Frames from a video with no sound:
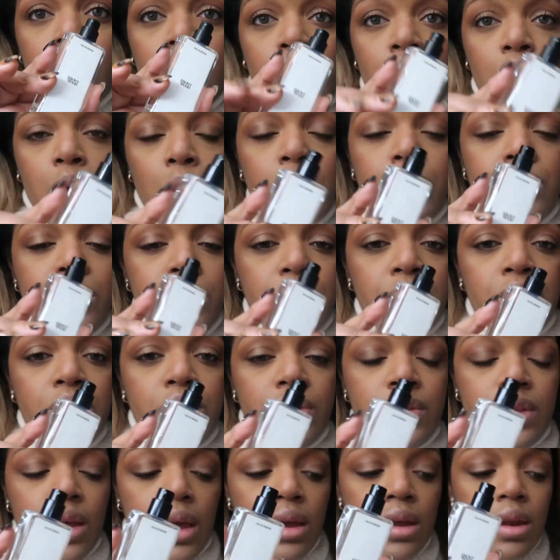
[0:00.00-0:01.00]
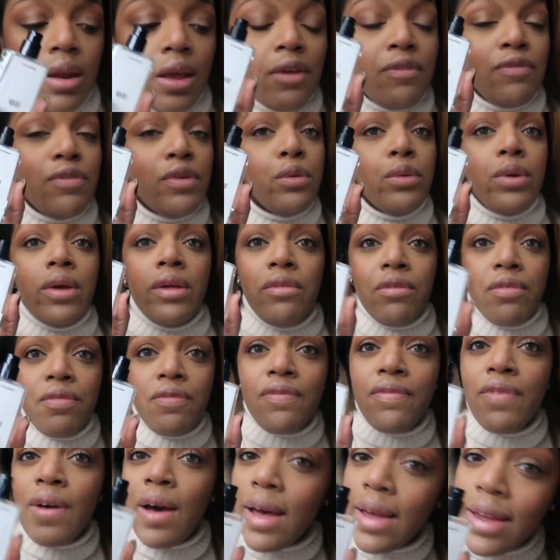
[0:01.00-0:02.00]
go-to scent if you can
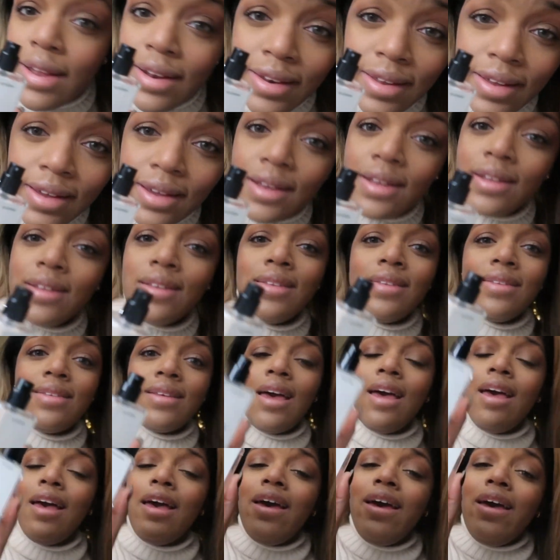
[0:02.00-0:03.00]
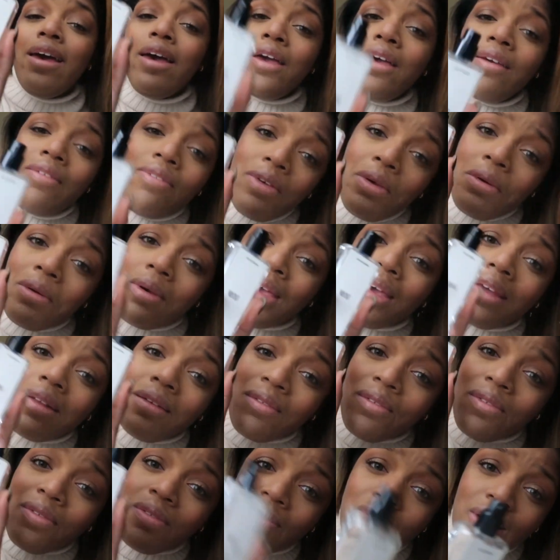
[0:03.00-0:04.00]
find it. If you
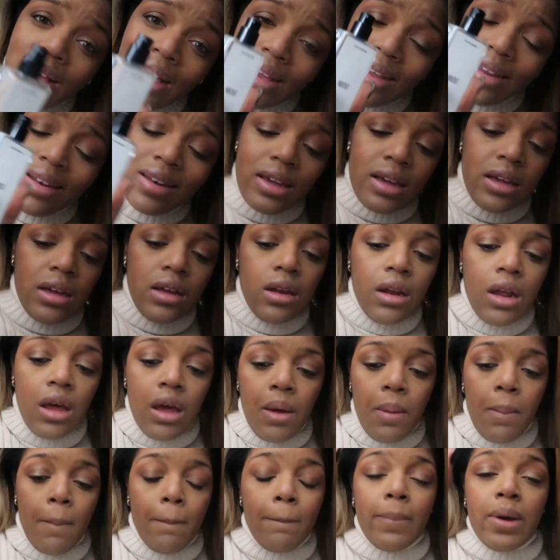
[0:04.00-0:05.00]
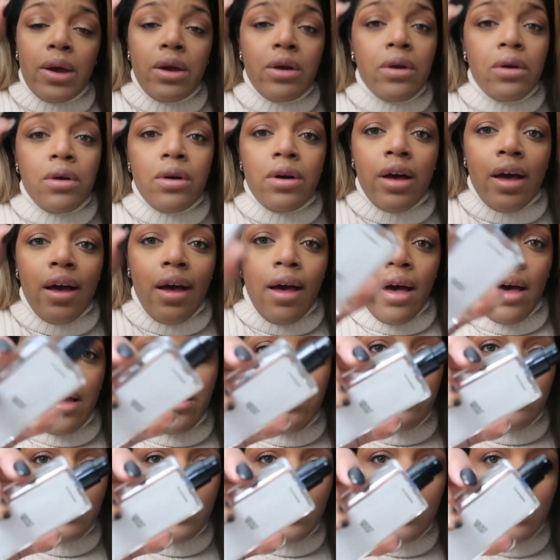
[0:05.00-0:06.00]
can find it. My girl
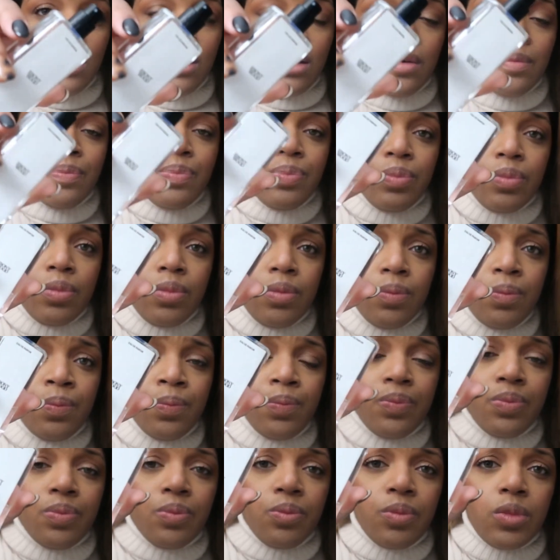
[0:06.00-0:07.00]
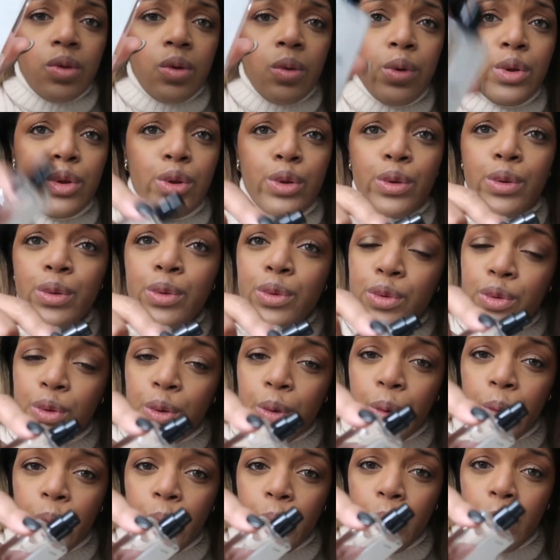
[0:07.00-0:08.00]
Kyra on
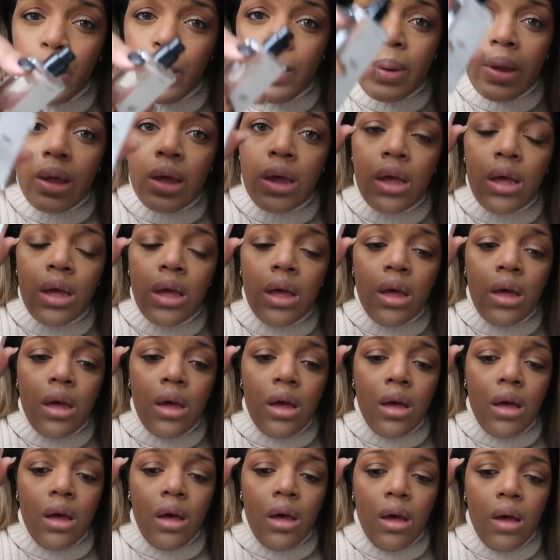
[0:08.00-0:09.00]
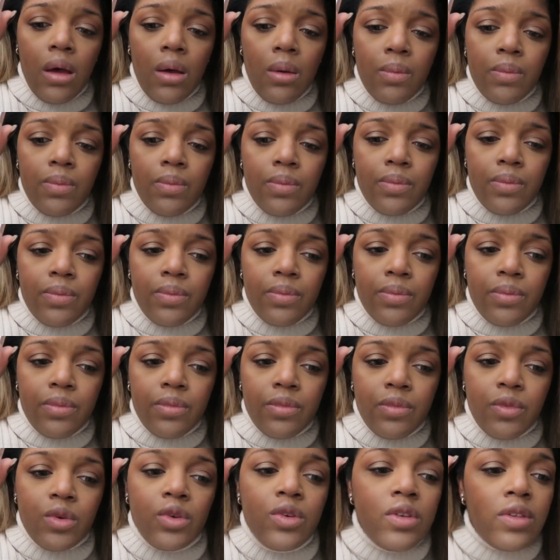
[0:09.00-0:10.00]
YouTube, um
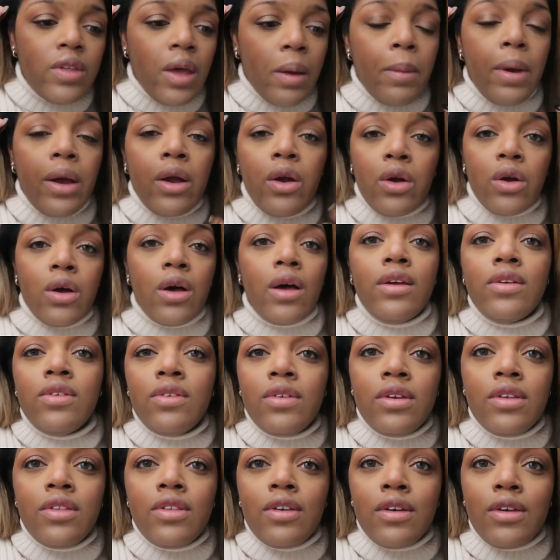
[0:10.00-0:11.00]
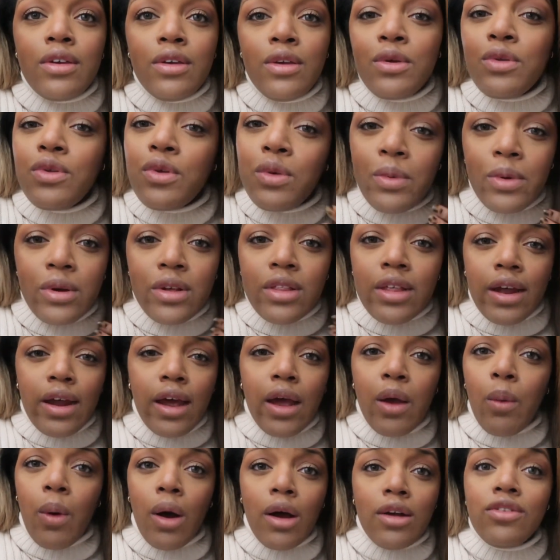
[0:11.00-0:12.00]
well, she's not my girl, she's a YouTuber that
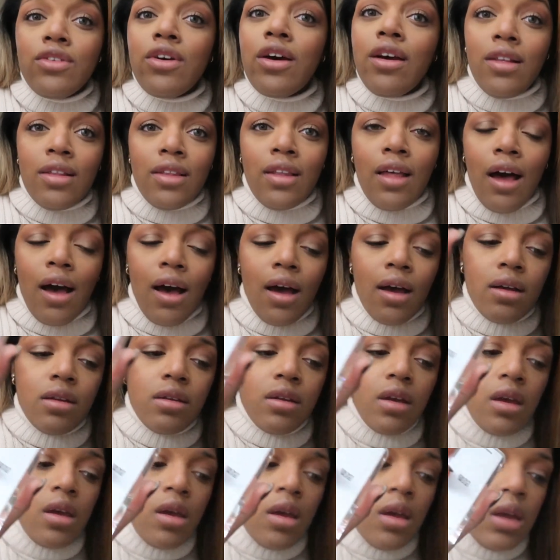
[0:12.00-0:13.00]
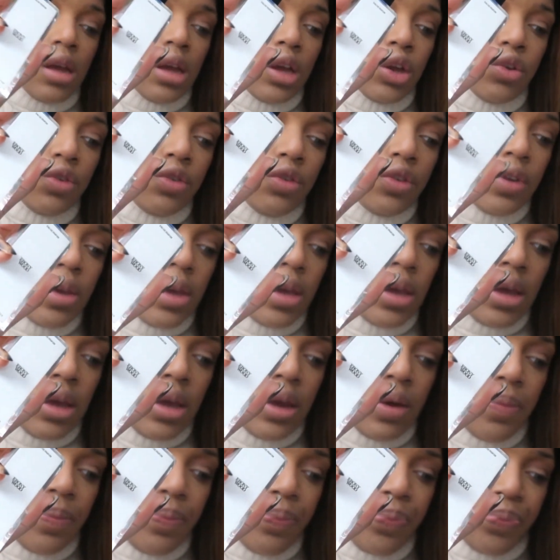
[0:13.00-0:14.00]
I watch a lot,
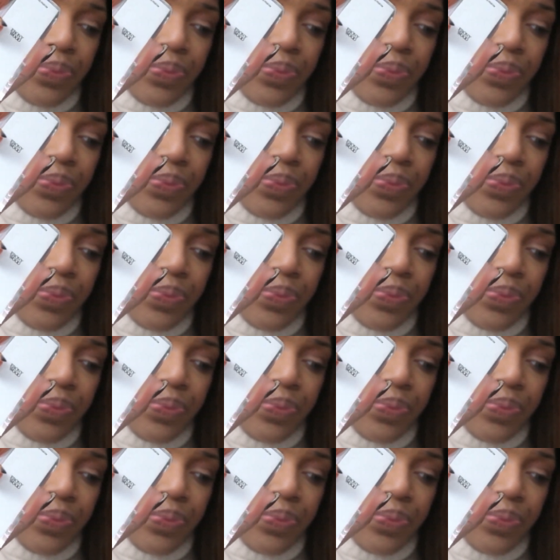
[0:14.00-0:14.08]
she